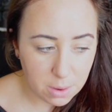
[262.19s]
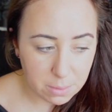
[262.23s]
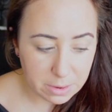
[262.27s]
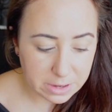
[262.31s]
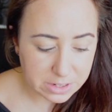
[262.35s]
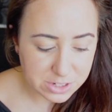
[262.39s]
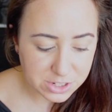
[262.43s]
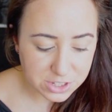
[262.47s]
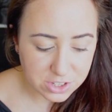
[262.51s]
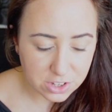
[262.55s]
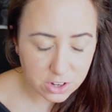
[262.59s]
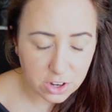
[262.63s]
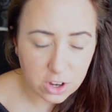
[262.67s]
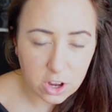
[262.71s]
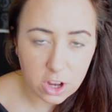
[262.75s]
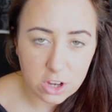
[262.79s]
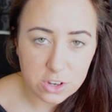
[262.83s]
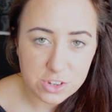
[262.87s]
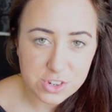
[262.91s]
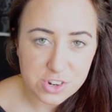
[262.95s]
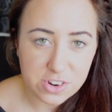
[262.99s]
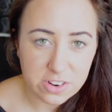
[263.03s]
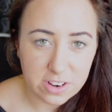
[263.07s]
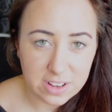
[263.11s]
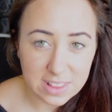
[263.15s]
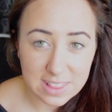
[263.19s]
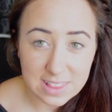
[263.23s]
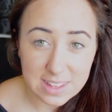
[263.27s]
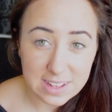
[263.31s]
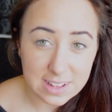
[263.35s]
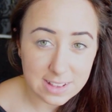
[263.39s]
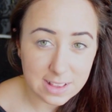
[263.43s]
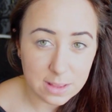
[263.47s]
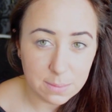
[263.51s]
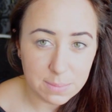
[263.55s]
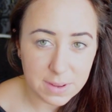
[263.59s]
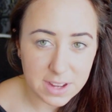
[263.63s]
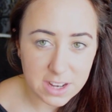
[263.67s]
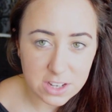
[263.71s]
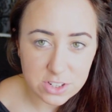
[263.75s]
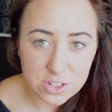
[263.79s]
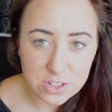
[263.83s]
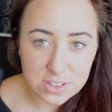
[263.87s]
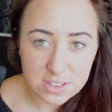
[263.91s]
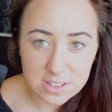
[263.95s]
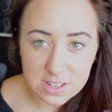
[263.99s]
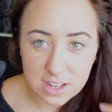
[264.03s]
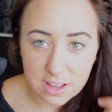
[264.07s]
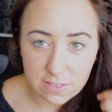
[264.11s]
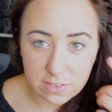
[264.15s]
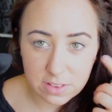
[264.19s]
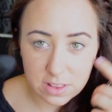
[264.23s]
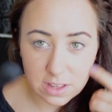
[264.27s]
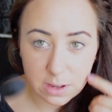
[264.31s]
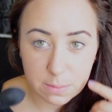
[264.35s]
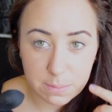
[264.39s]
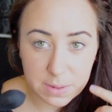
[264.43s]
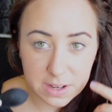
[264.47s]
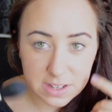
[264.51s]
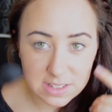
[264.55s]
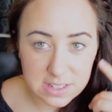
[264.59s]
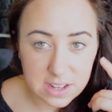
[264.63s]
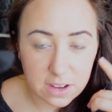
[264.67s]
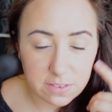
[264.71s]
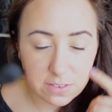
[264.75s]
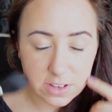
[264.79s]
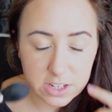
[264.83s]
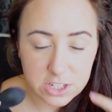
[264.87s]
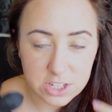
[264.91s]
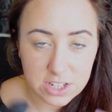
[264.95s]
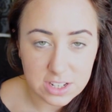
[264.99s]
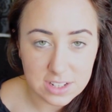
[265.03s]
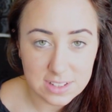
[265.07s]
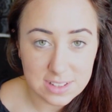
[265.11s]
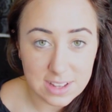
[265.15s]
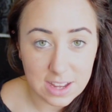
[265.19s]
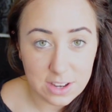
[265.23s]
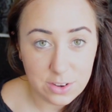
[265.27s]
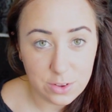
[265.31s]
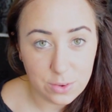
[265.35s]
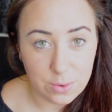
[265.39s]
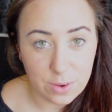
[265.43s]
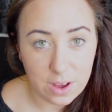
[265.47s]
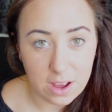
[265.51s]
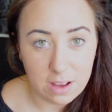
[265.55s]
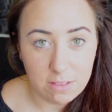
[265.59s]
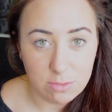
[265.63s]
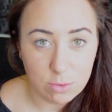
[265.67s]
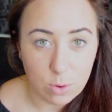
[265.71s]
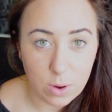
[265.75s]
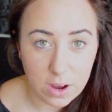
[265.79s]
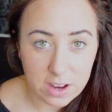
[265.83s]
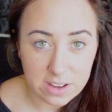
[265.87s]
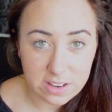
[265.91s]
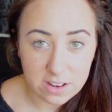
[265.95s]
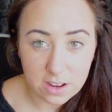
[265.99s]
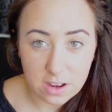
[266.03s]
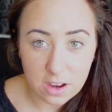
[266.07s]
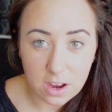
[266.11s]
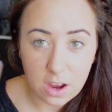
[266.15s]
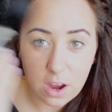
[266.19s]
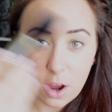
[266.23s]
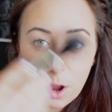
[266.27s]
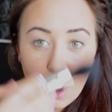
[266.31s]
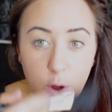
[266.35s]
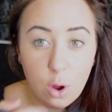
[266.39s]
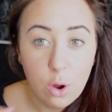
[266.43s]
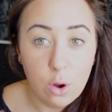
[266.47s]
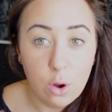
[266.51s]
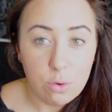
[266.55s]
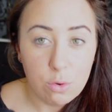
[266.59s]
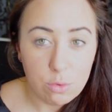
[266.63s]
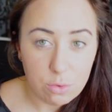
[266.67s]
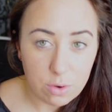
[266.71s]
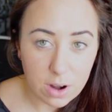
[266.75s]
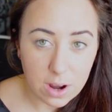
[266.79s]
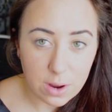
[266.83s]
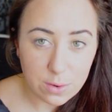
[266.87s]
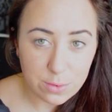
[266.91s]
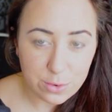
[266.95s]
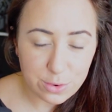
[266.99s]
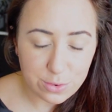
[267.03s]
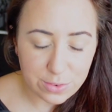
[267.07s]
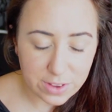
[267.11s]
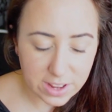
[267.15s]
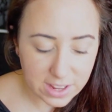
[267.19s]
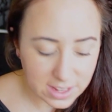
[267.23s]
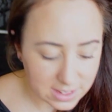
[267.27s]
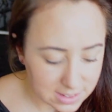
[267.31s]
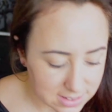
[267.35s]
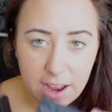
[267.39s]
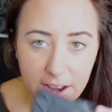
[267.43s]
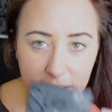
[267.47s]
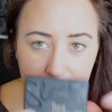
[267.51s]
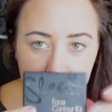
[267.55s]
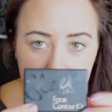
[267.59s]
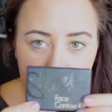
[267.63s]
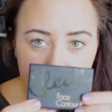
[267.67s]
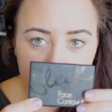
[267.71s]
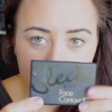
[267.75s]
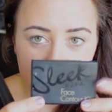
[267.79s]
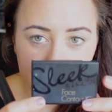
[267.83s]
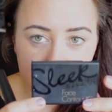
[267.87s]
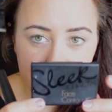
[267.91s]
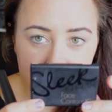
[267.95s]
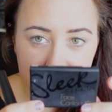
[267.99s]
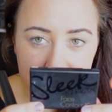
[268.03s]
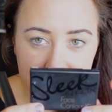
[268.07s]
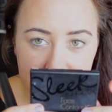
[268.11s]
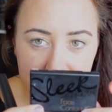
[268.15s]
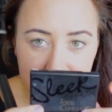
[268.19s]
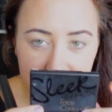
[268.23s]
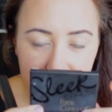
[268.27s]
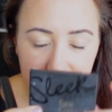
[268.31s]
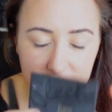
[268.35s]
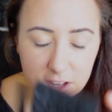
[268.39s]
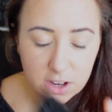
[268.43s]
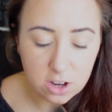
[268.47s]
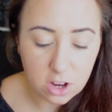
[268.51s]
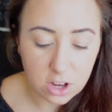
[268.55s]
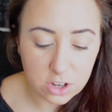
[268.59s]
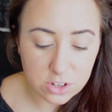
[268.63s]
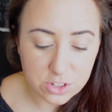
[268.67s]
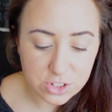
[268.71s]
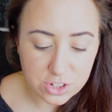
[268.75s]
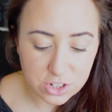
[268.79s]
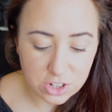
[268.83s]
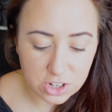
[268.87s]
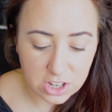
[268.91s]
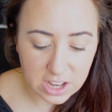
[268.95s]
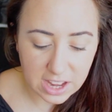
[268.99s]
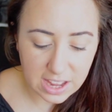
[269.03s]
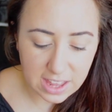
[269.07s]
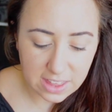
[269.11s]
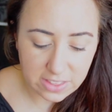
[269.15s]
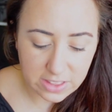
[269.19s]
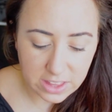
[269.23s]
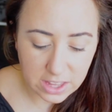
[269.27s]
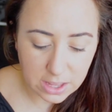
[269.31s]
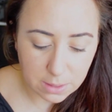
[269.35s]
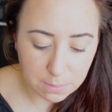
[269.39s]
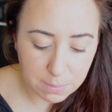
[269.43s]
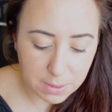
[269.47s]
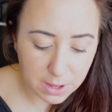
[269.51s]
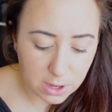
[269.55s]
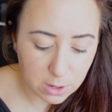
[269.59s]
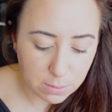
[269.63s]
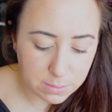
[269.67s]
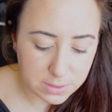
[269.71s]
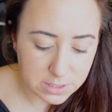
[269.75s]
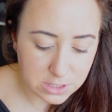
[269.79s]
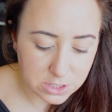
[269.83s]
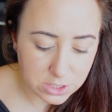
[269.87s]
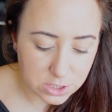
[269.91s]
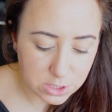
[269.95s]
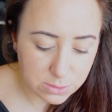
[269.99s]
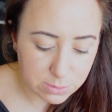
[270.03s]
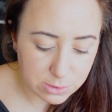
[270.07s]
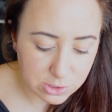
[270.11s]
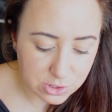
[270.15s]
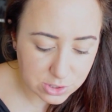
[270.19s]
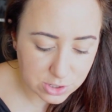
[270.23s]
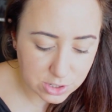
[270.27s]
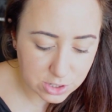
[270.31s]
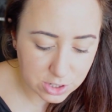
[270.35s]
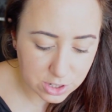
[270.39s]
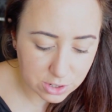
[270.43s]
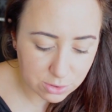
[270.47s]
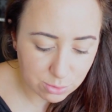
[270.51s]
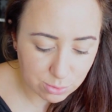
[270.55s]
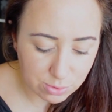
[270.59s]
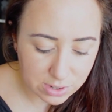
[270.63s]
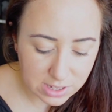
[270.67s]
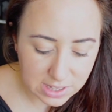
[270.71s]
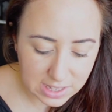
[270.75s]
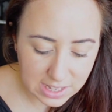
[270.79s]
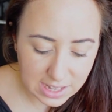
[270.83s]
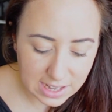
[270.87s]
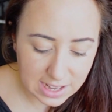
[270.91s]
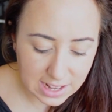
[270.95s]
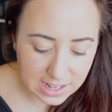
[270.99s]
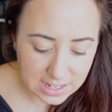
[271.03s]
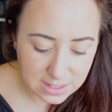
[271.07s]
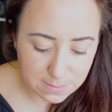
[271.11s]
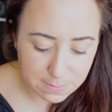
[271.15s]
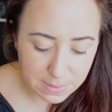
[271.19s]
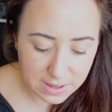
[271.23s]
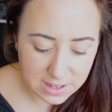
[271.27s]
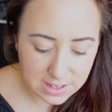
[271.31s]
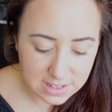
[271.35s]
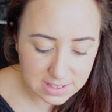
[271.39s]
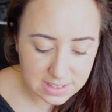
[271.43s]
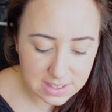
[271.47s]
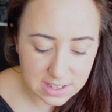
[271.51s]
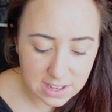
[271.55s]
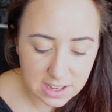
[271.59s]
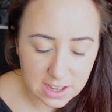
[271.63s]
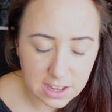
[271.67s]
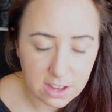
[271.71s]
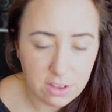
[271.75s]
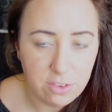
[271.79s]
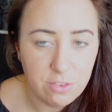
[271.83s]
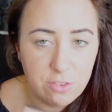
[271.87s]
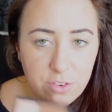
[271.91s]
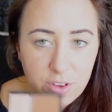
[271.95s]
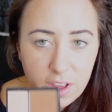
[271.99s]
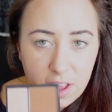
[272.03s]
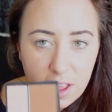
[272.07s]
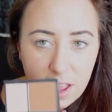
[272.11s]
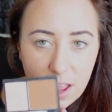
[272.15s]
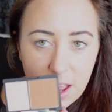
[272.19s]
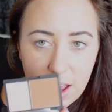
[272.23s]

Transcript: But I'm just going to contour a little bit just to give a little bit of definition, because I do have quite a round face. And I'm going to use the Sleek contour kit that you can pick up in Superdrug, really inexpensive.